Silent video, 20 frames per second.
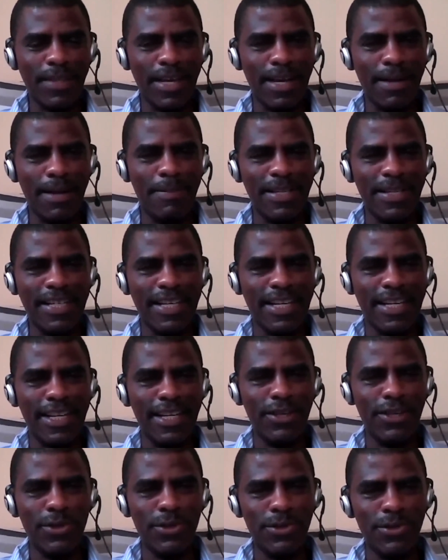are
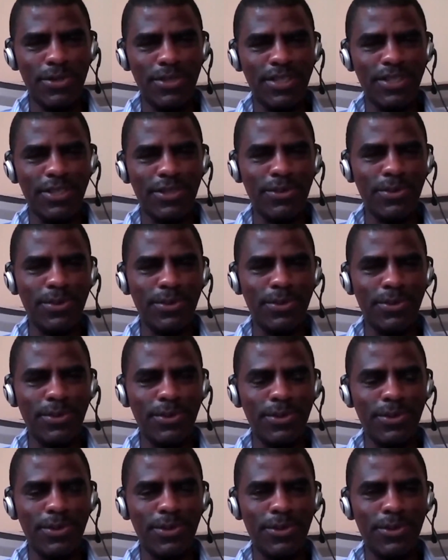basically used to,
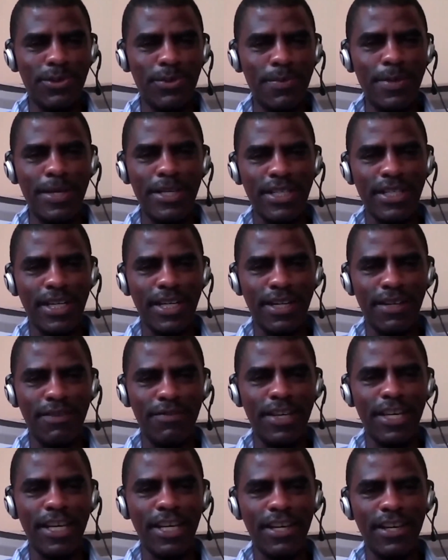to measure
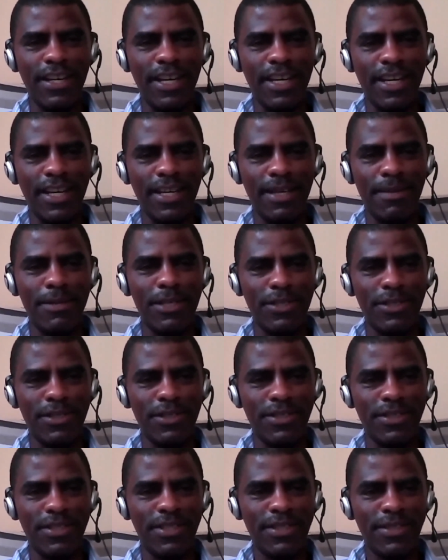vehicular
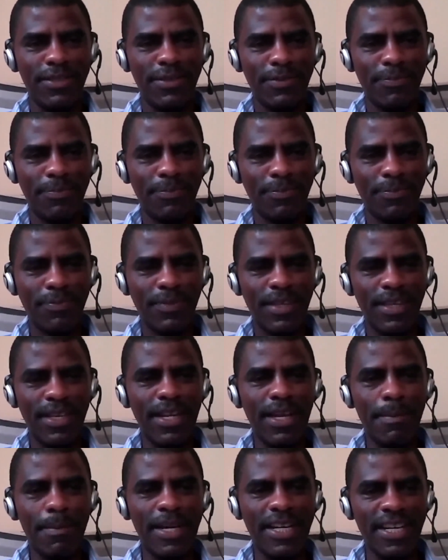emissions
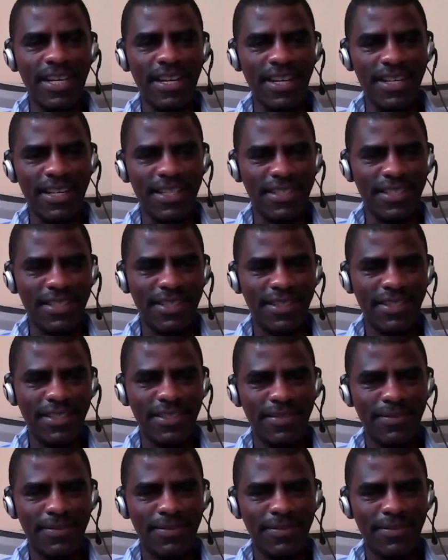in urban areas.